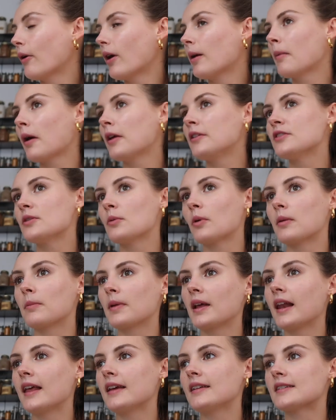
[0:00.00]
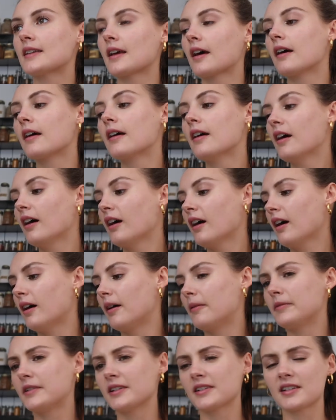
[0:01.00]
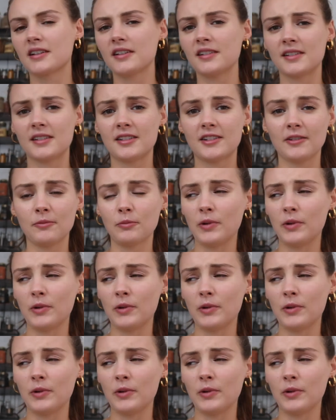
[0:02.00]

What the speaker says: I might do one a bit later, just because